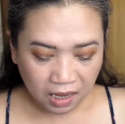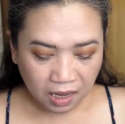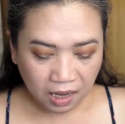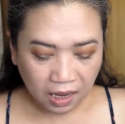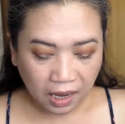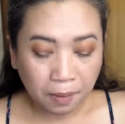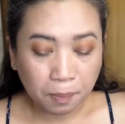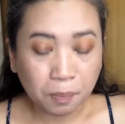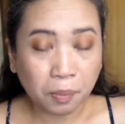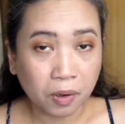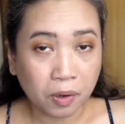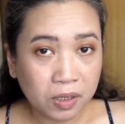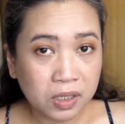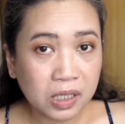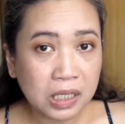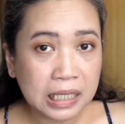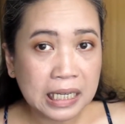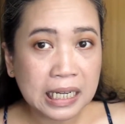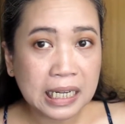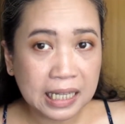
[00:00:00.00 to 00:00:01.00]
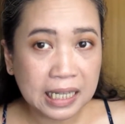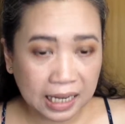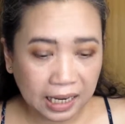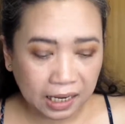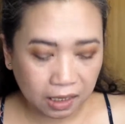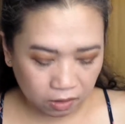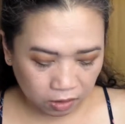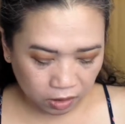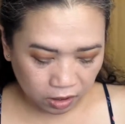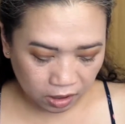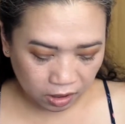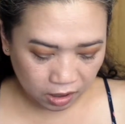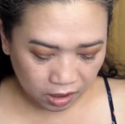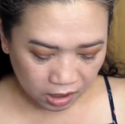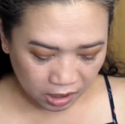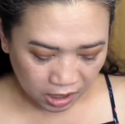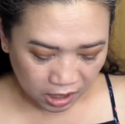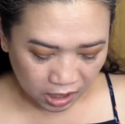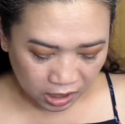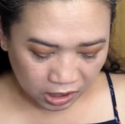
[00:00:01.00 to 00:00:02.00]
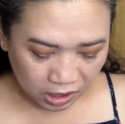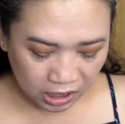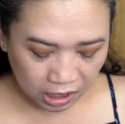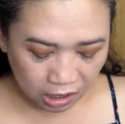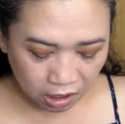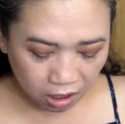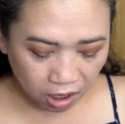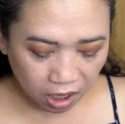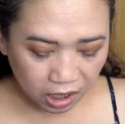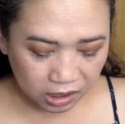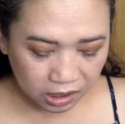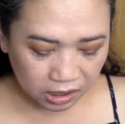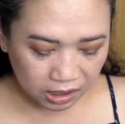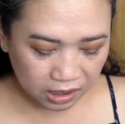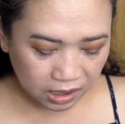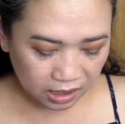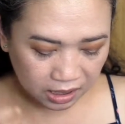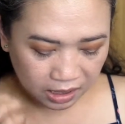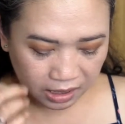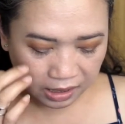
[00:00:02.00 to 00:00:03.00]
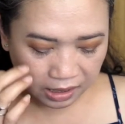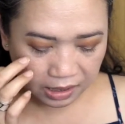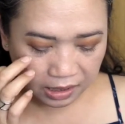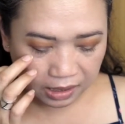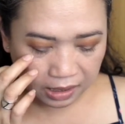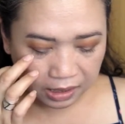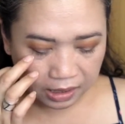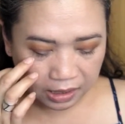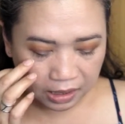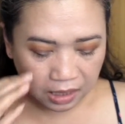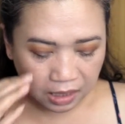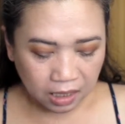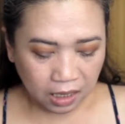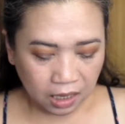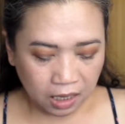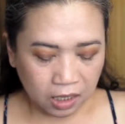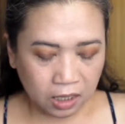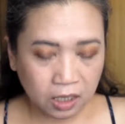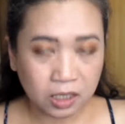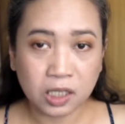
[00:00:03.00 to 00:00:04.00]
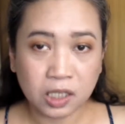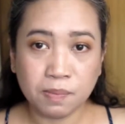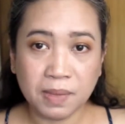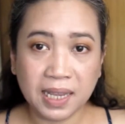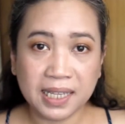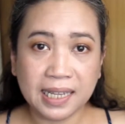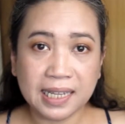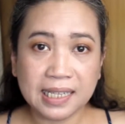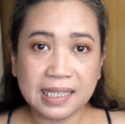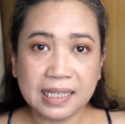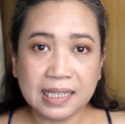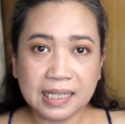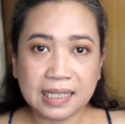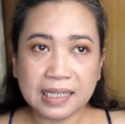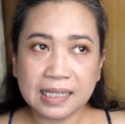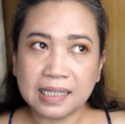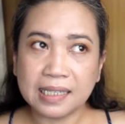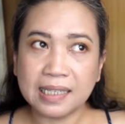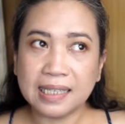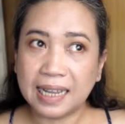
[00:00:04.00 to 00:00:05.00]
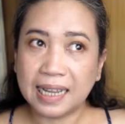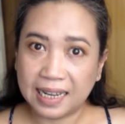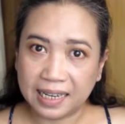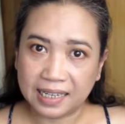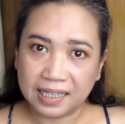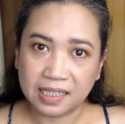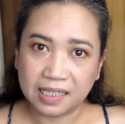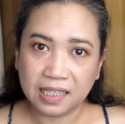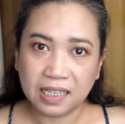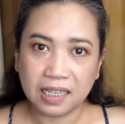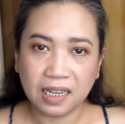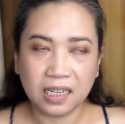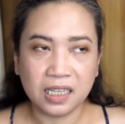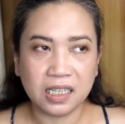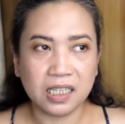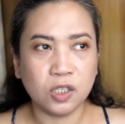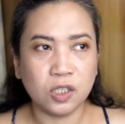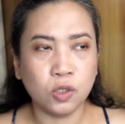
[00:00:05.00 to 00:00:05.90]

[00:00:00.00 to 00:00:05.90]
I personally like her. She launched this cosmetic line in